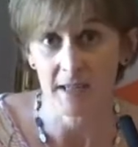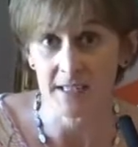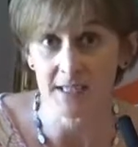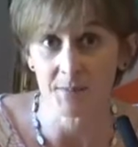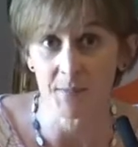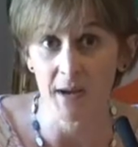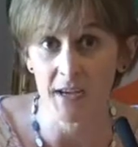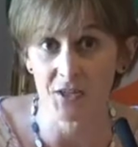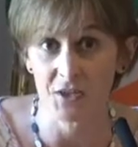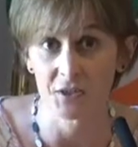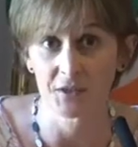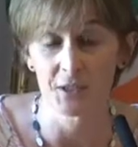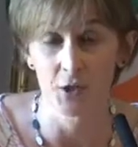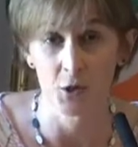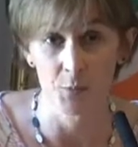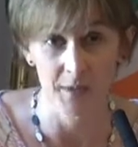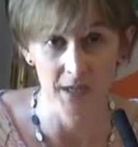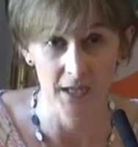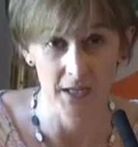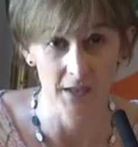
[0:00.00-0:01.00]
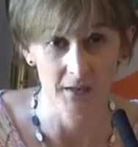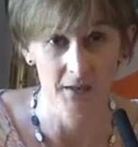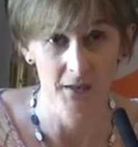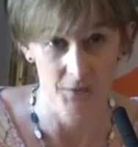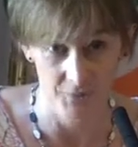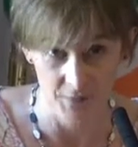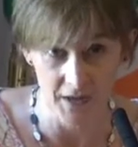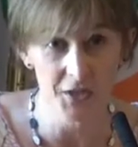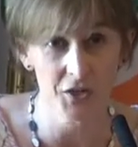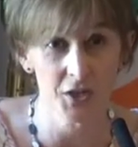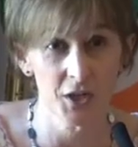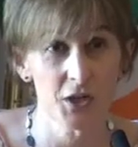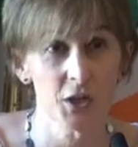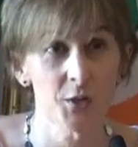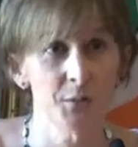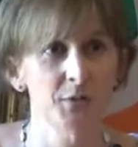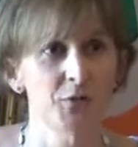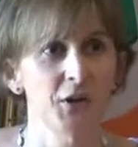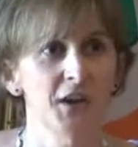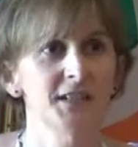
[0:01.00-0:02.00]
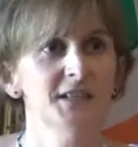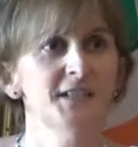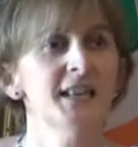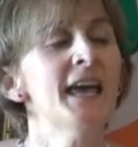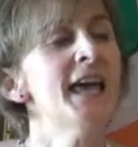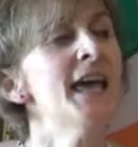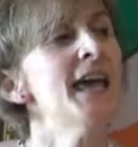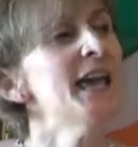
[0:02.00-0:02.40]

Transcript: let's imagine the European Convention on Human Rights,